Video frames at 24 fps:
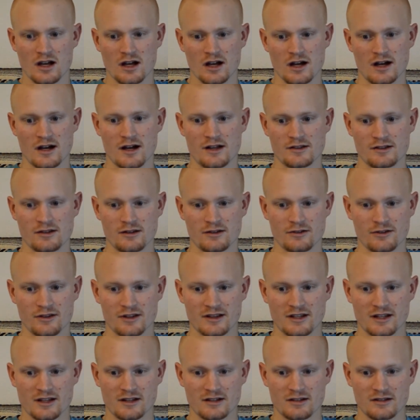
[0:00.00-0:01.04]
The other thing
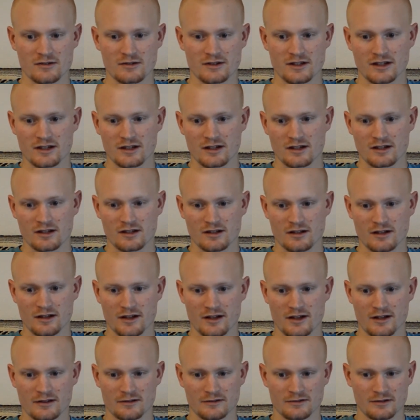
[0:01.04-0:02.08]
they can do, they
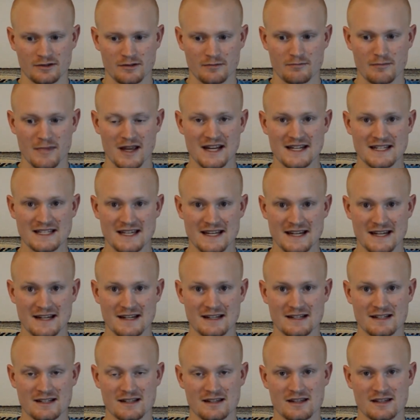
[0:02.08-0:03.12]
can
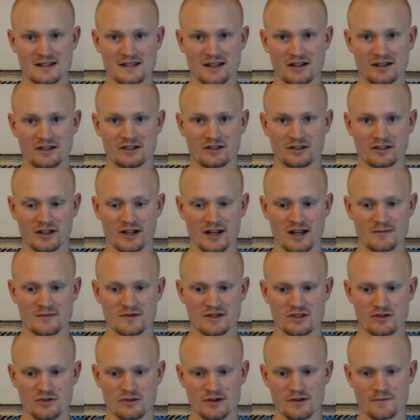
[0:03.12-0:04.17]
maintain the cellular
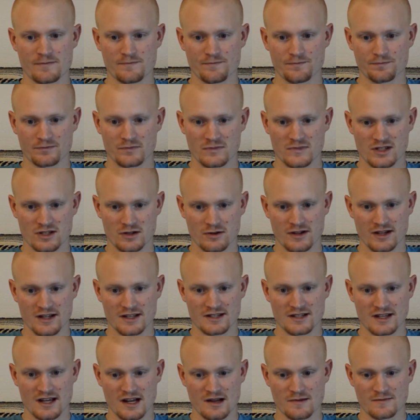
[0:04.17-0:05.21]
chemistry. So
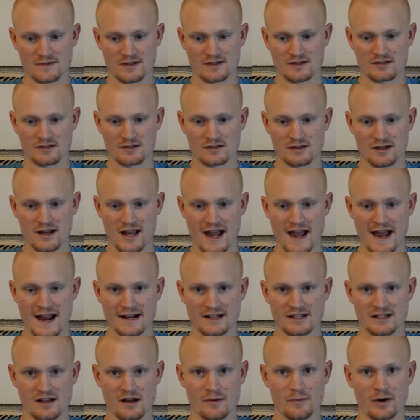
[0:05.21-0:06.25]
enzymes
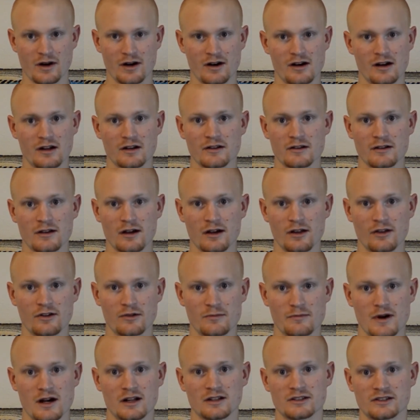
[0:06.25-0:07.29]
act upon other
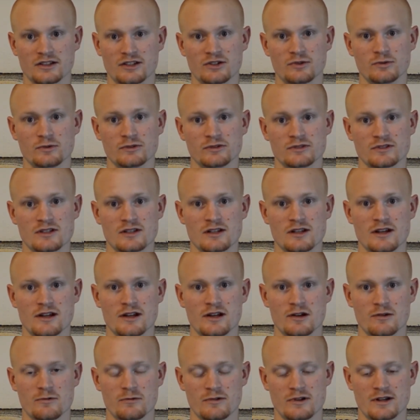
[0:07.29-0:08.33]
molecules,
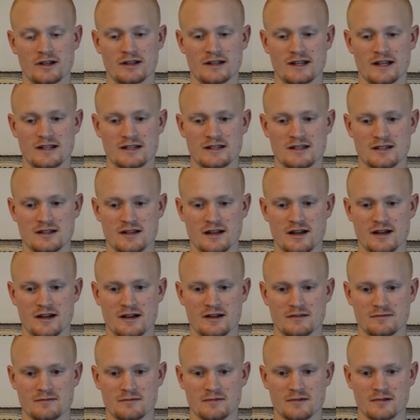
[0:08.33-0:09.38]
and that's
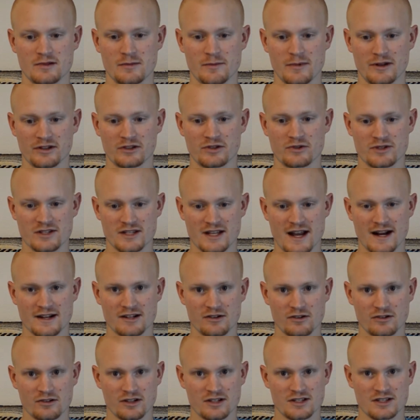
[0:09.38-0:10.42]
the molecules they act
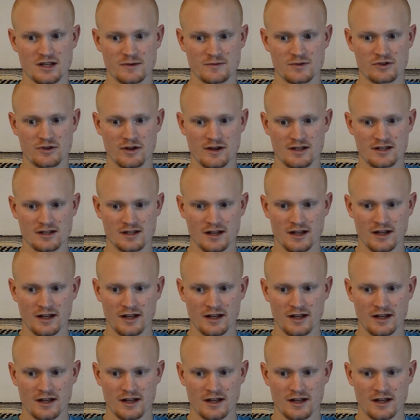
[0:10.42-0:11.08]
on are called substrates.